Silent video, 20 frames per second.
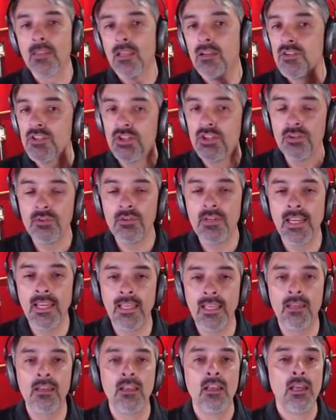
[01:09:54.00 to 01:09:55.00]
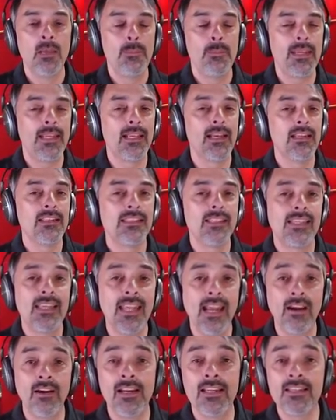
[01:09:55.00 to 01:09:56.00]
Tune in because
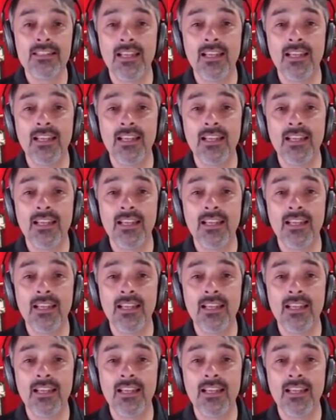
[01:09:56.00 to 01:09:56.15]
Gary's